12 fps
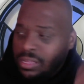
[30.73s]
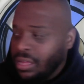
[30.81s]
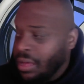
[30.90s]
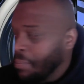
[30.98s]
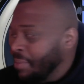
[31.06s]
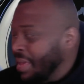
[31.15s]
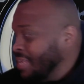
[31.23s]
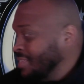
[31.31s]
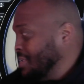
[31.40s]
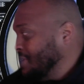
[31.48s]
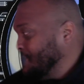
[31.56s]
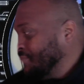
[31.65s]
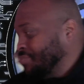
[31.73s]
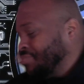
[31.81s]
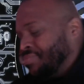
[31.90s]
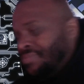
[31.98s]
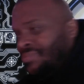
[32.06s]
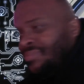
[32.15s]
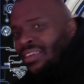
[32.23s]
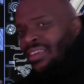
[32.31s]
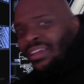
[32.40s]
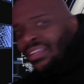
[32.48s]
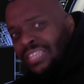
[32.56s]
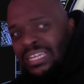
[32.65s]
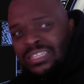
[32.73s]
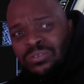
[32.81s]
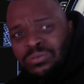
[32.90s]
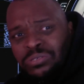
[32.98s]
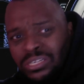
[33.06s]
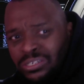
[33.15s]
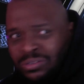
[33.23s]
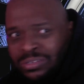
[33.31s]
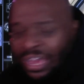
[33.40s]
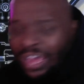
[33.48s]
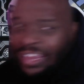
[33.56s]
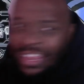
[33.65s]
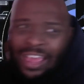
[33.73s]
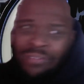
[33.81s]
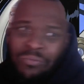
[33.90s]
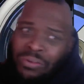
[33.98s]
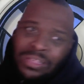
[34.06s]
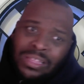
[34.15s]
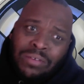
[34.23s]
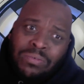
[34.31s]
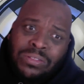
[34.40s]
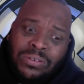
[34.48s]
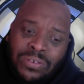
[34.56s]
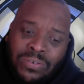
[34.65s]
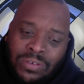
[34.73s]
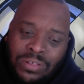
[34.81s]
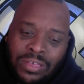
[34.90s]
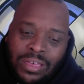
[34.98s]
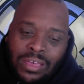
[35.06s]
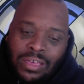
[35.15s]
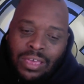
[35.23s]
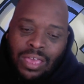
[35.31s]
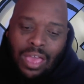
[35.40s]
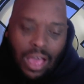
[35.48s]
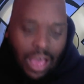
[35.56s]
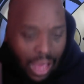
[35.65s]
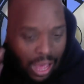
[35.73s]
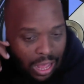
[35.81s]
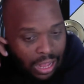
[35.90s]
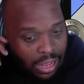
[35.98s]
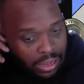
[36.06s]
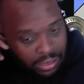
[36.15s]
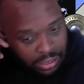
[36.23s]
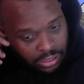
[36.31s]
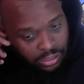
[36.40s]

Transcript: Amazing. They do such a good, I, I really like what they're doing. Uh,